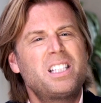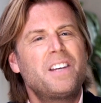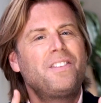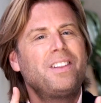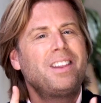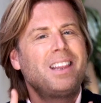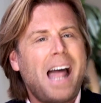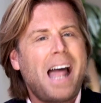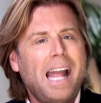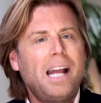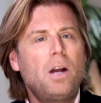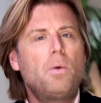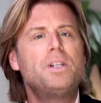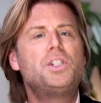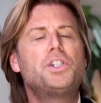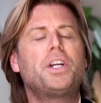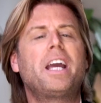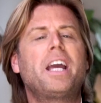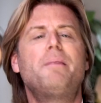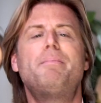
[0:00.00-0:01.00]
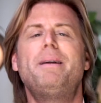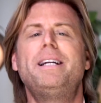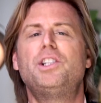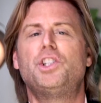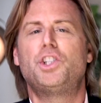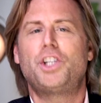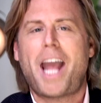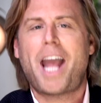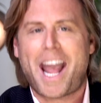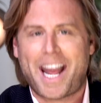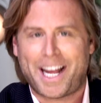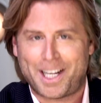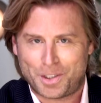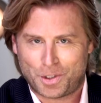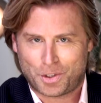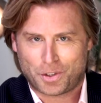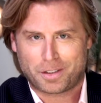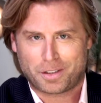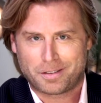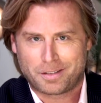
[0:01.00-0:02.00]
if language can be
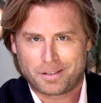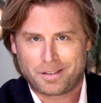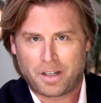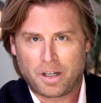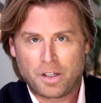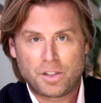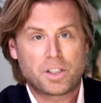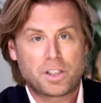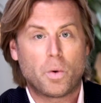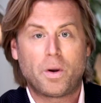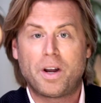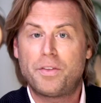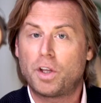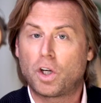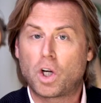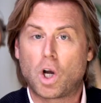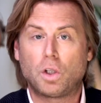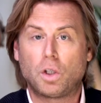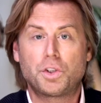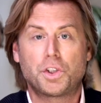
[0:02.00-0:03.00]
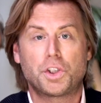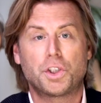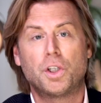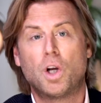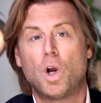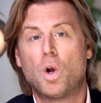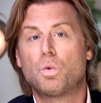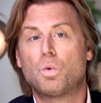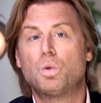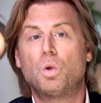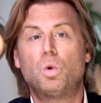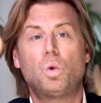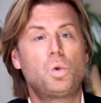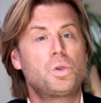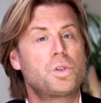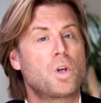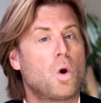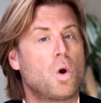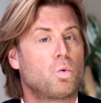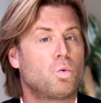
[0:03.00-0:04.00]
changed, so can the culture,
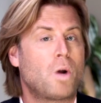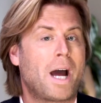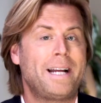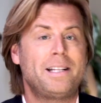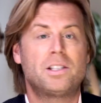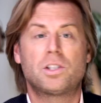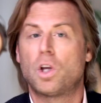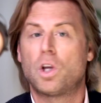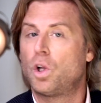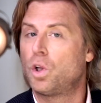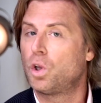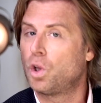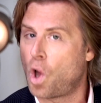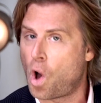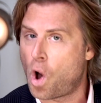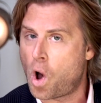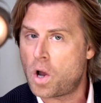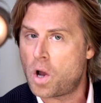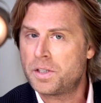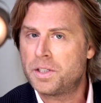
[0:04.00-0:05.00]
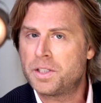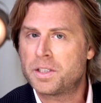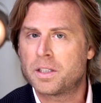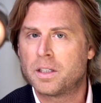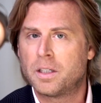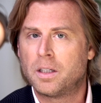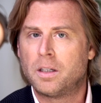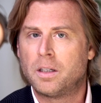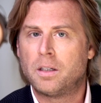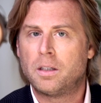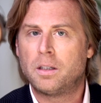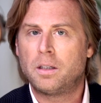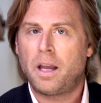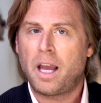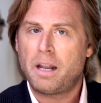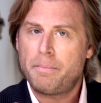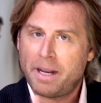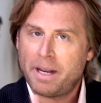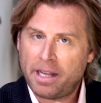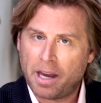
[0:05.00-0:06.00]
rules, rights, laws,
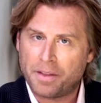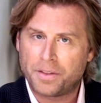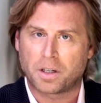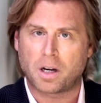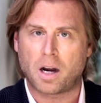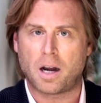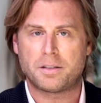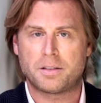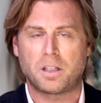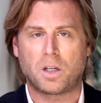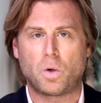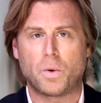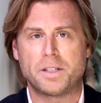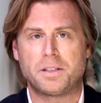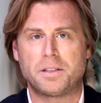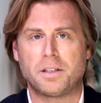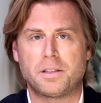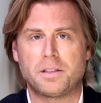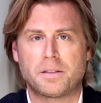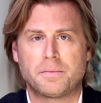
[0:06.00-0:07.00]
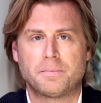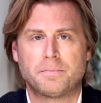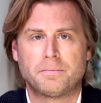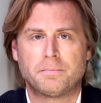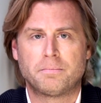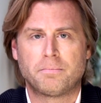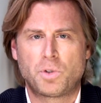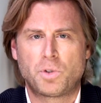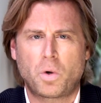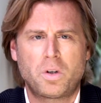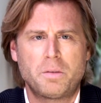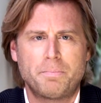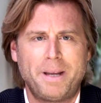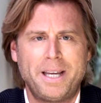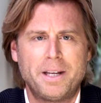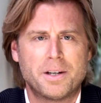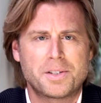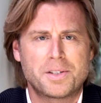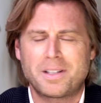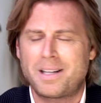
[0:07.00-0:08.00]
and many other consequences. Jordan
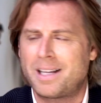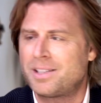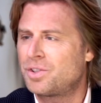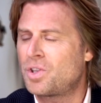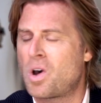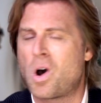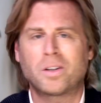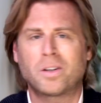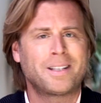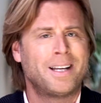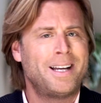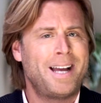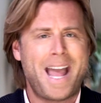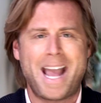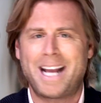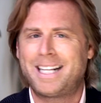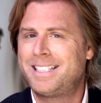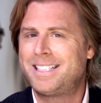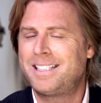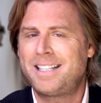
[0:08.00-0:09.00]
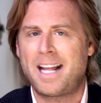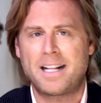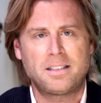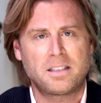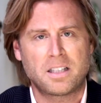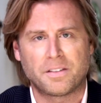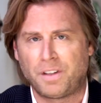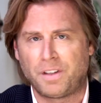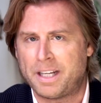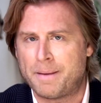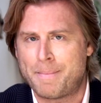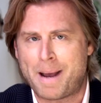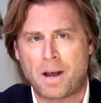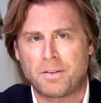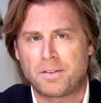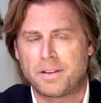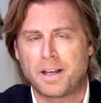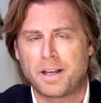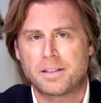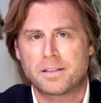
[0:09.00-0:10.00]
Peterson has talked extensively
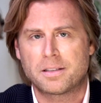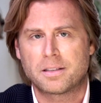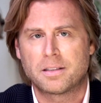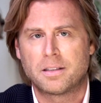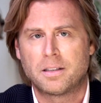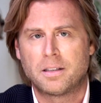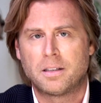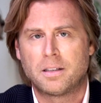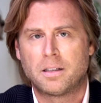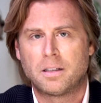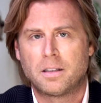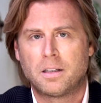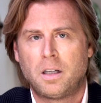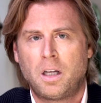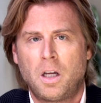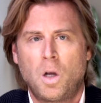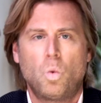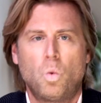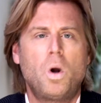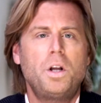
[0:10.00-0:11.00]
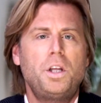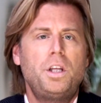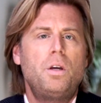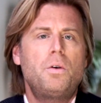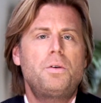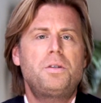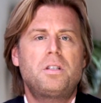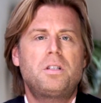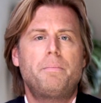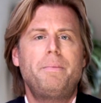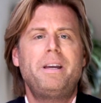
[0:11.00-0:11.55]
about this. What used to